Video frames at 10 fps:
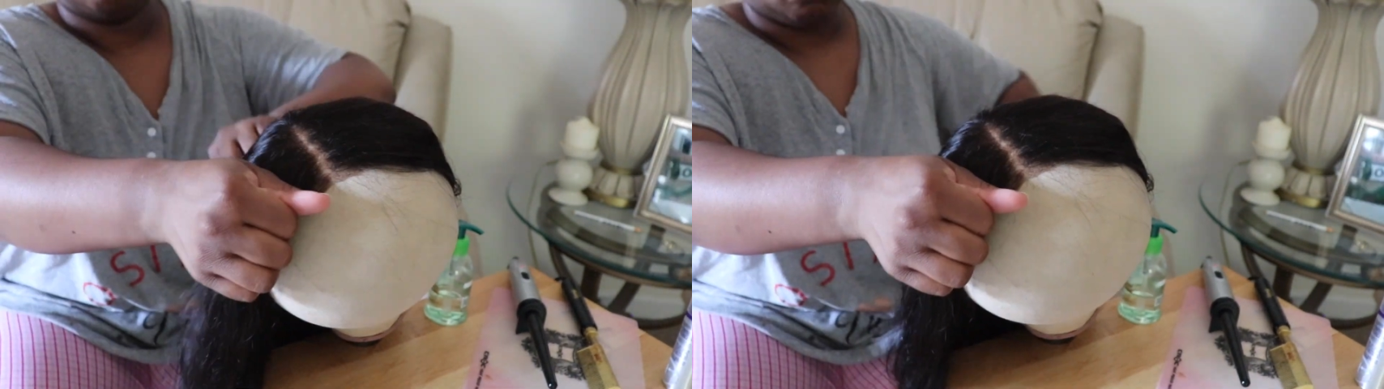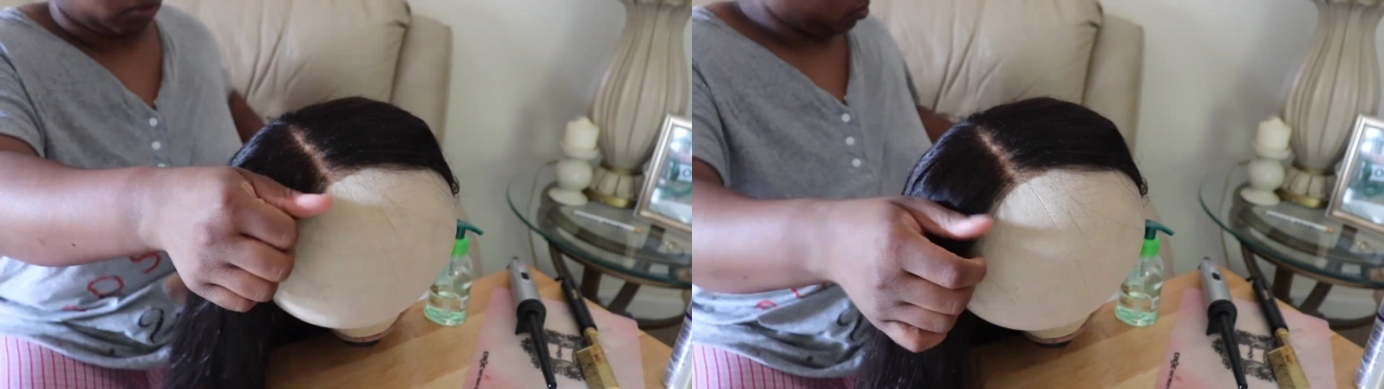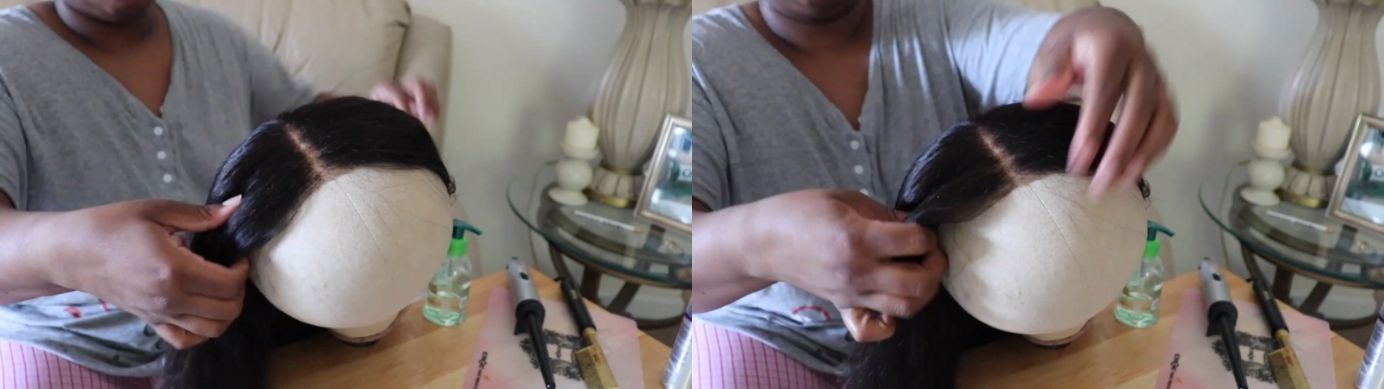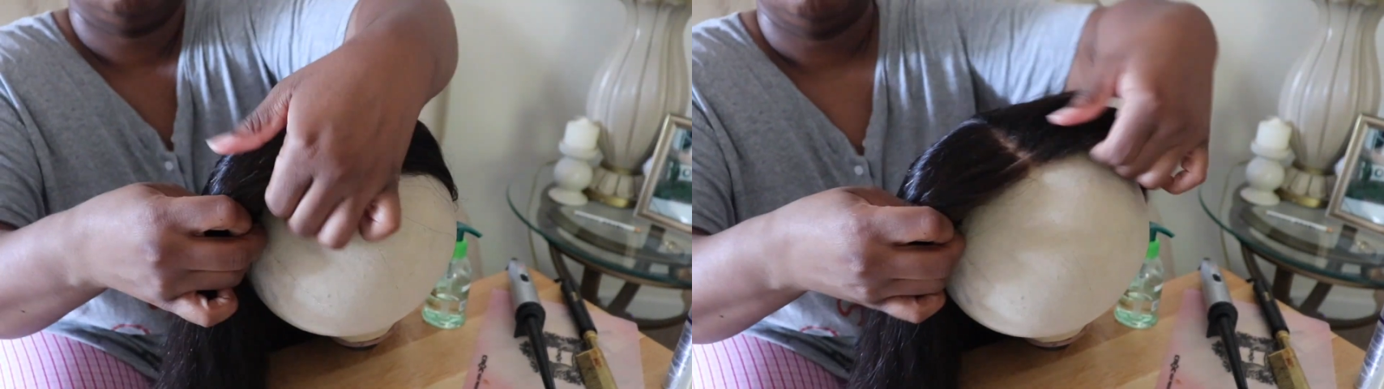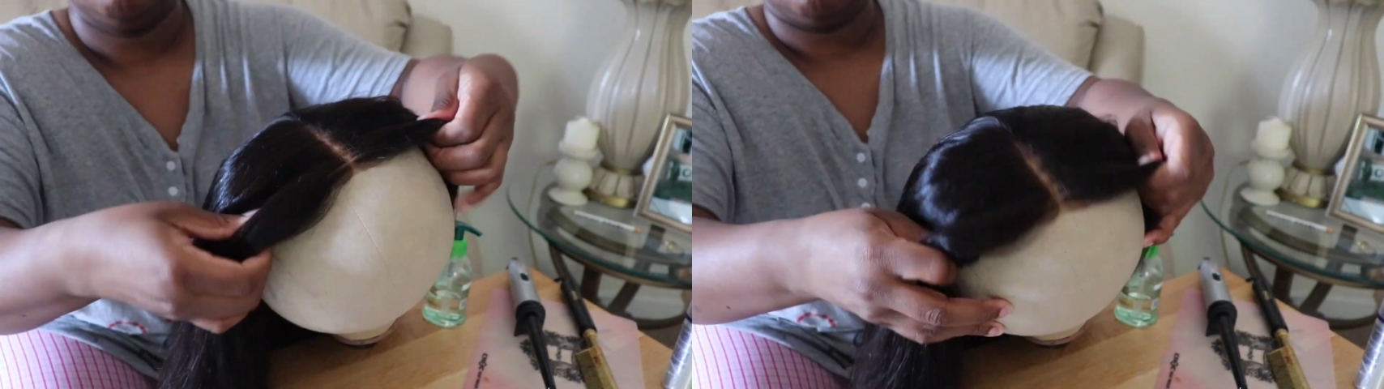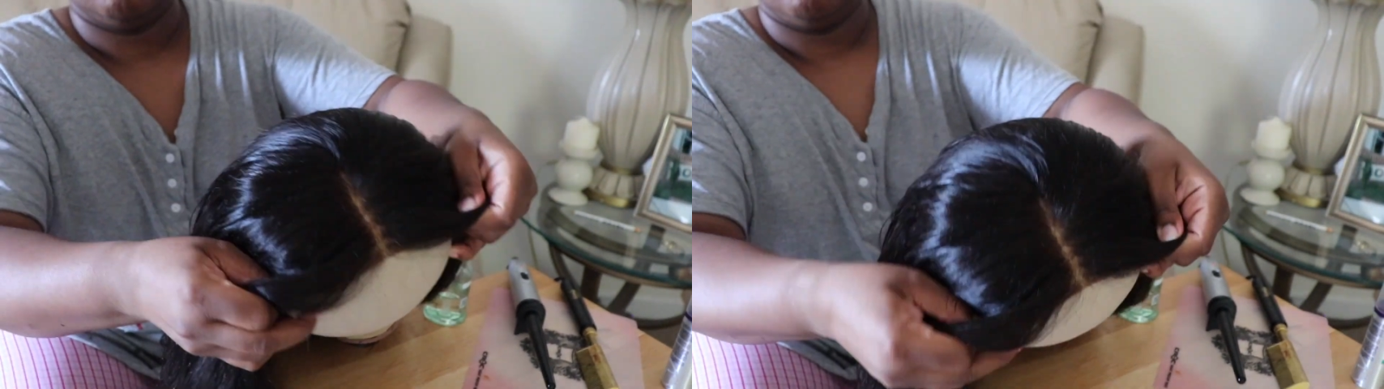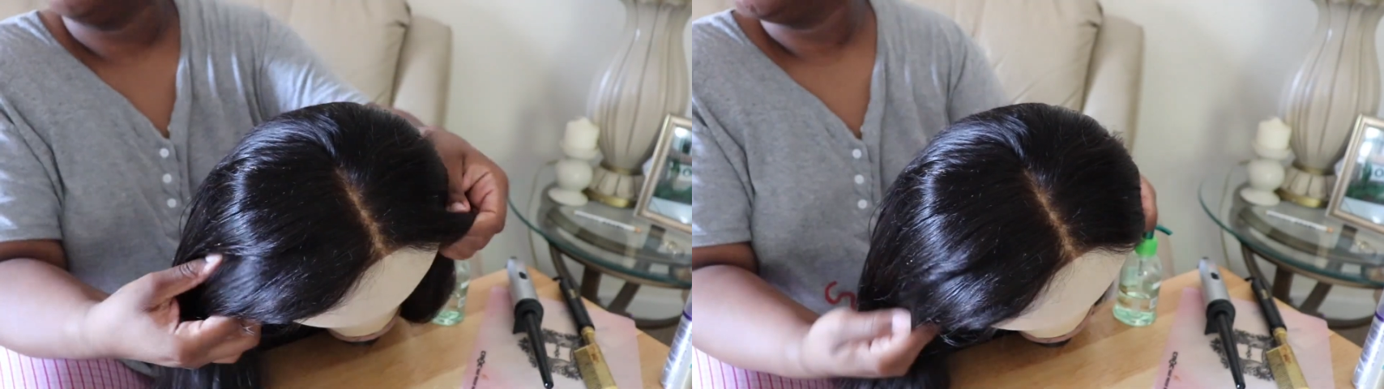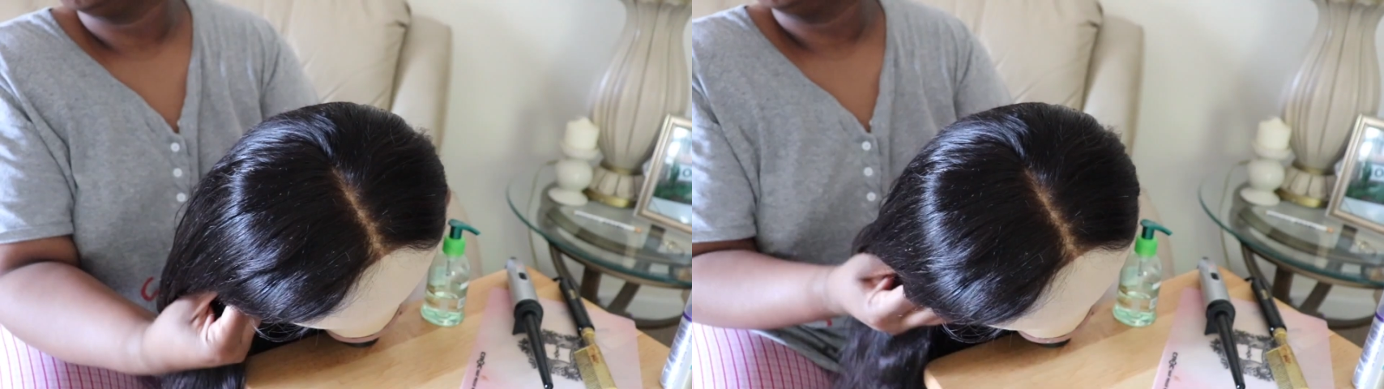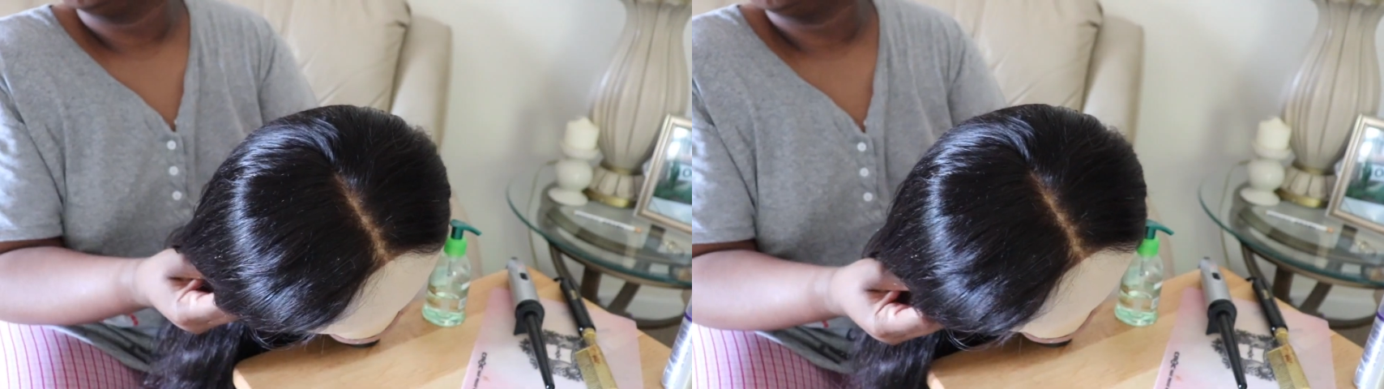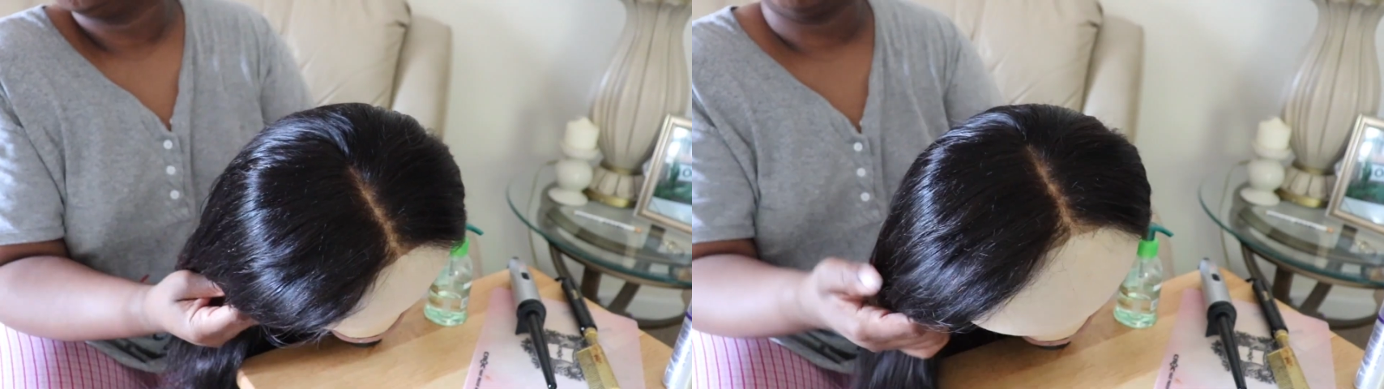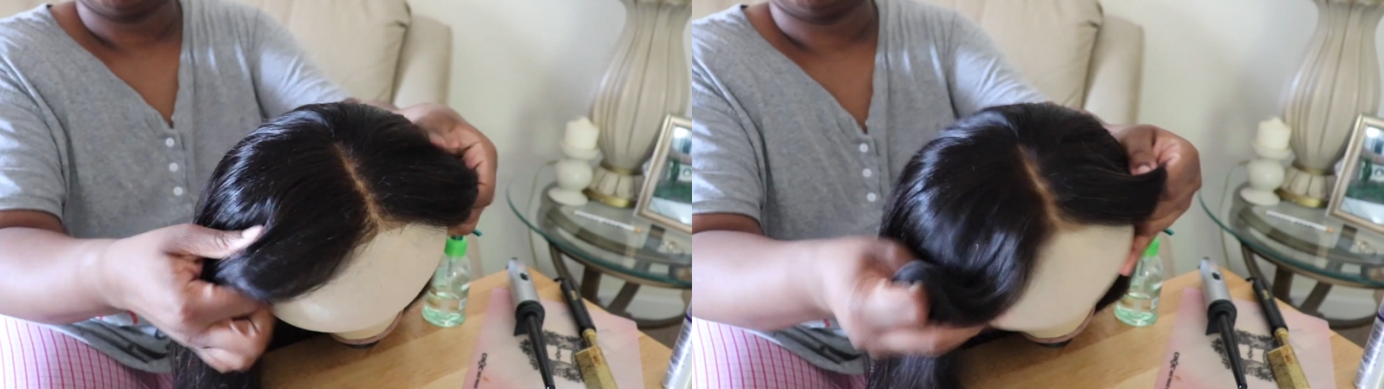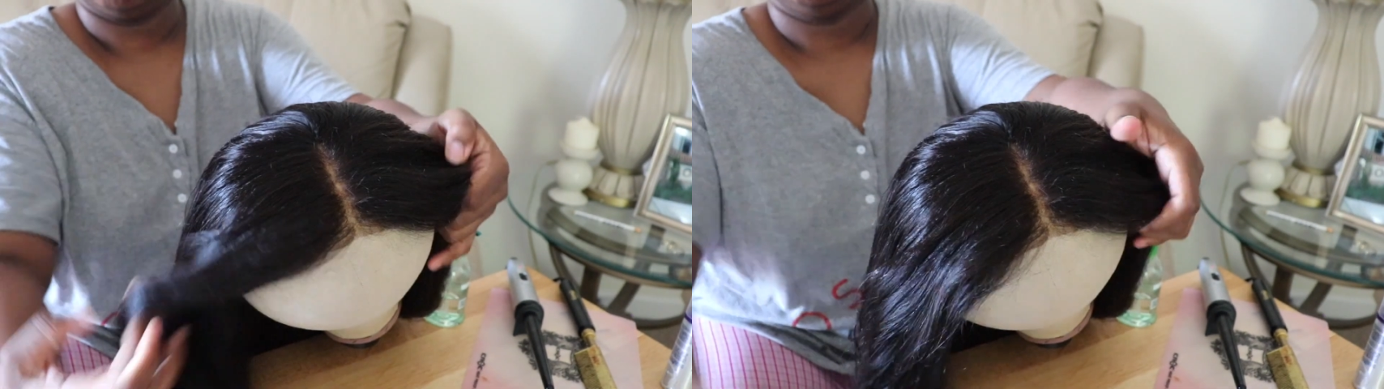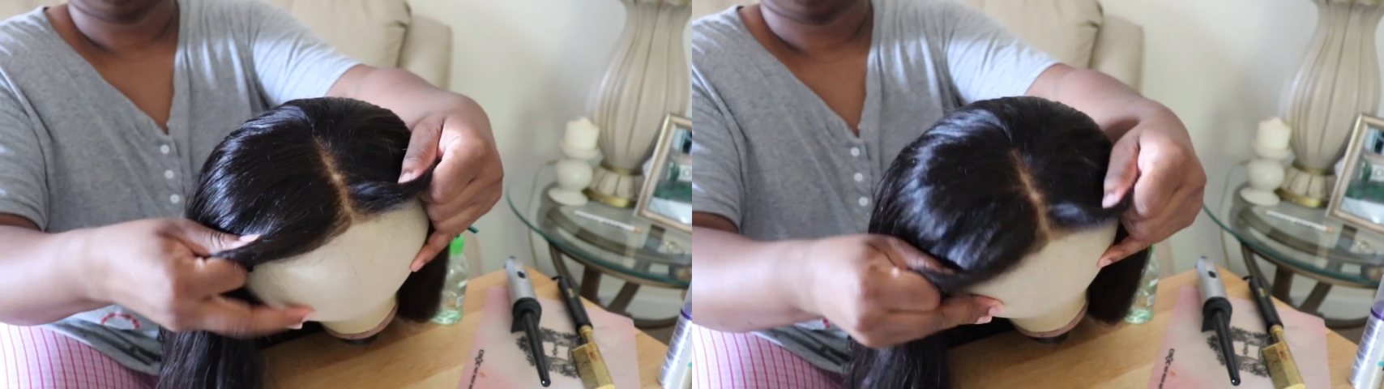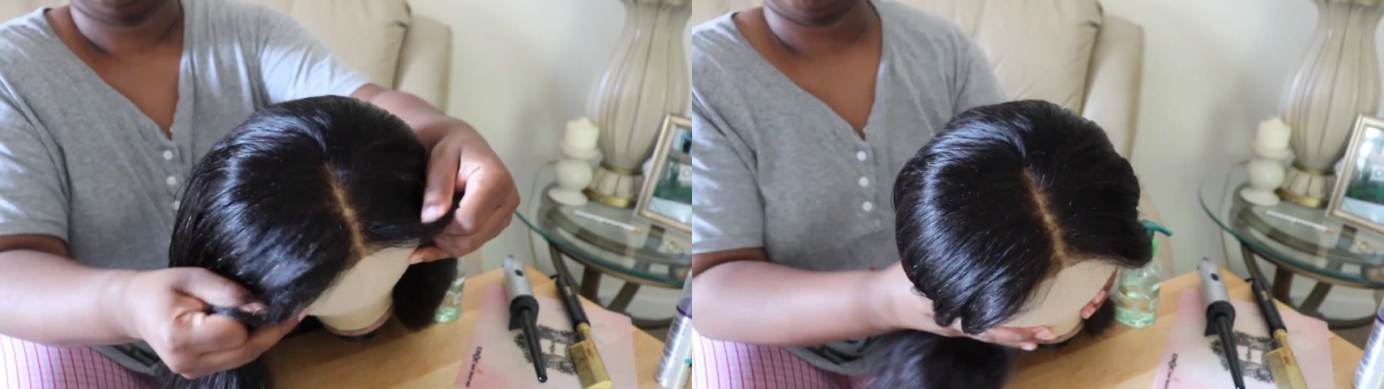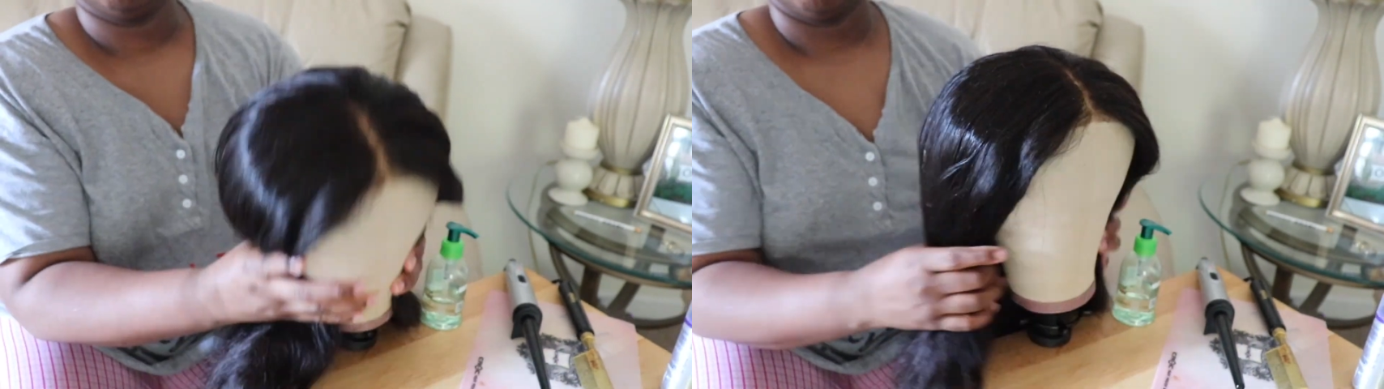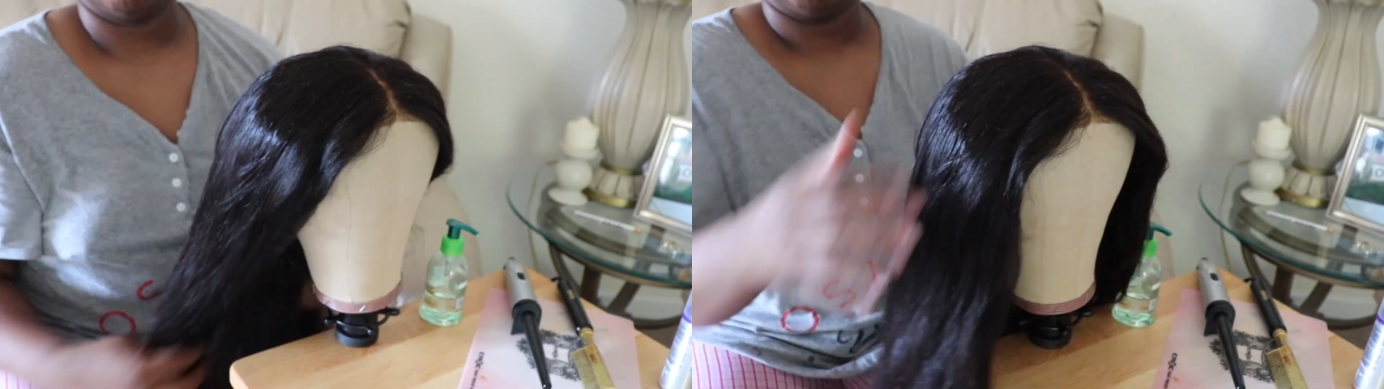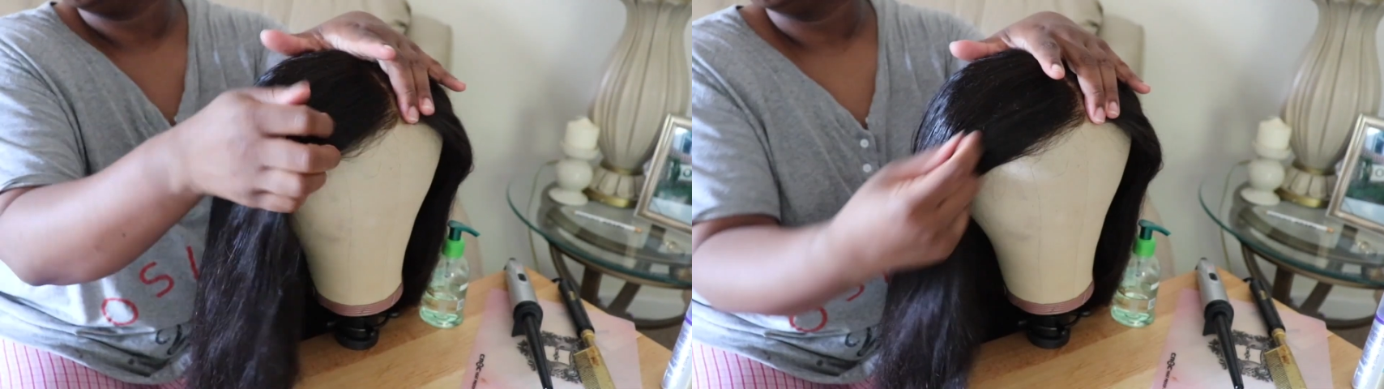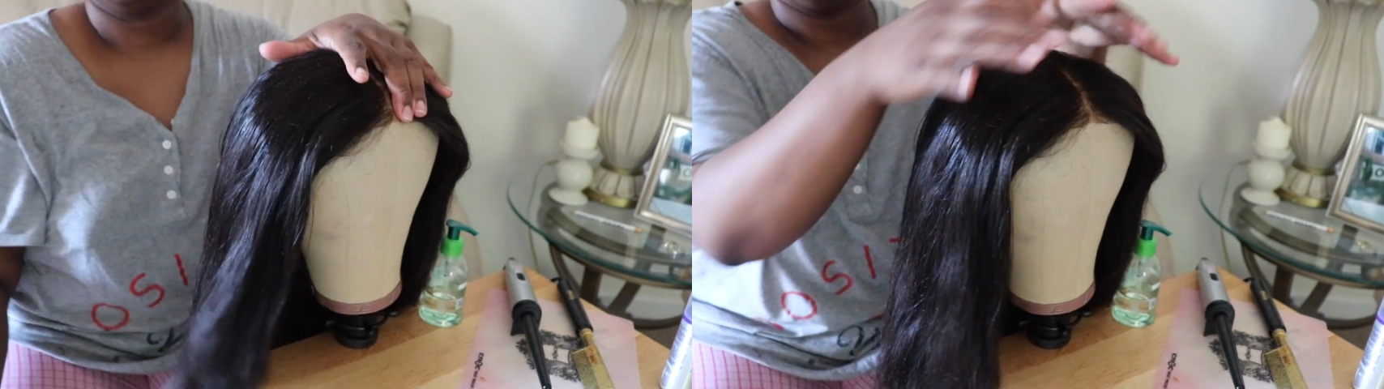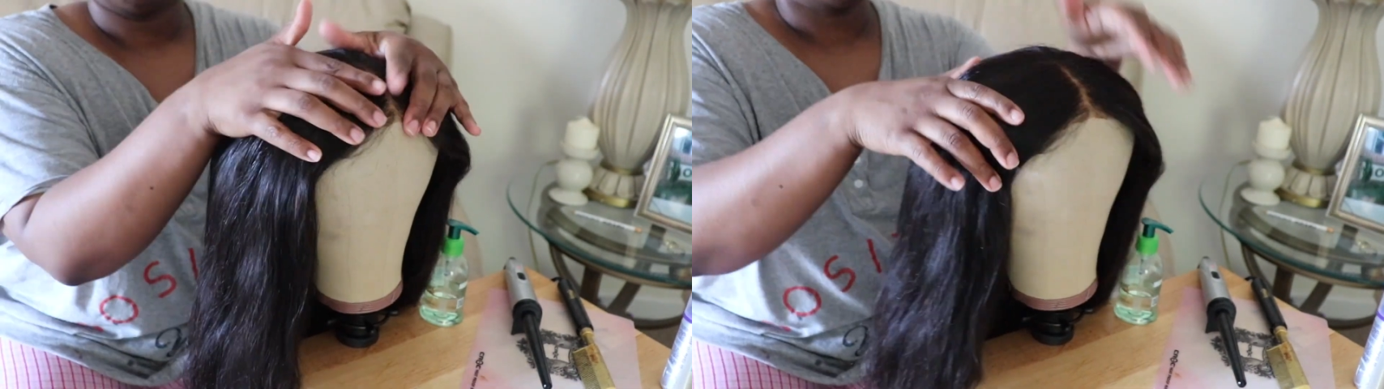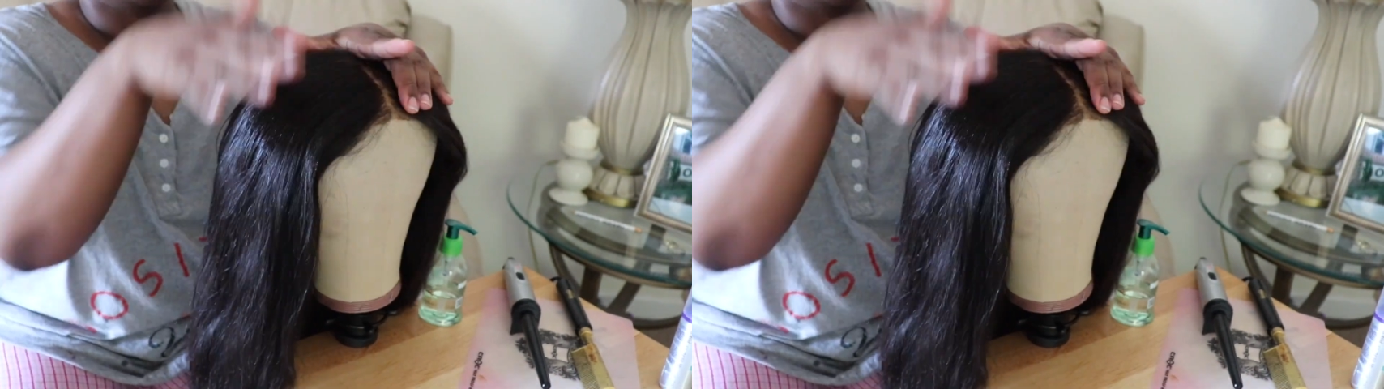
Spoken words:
Nobody's mouth can be seen.